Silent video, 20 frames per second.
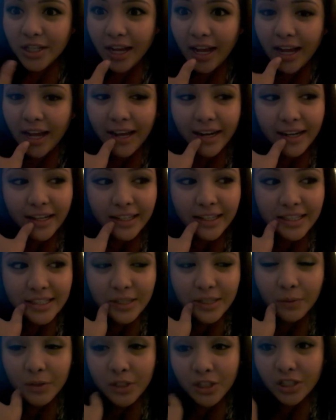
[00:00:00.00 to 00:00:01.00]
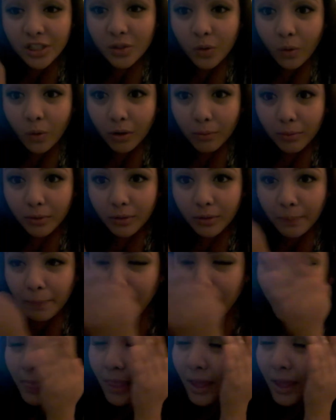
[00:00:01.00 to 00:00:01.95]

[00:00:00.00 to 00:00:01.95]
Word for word: I had because it was just horrible.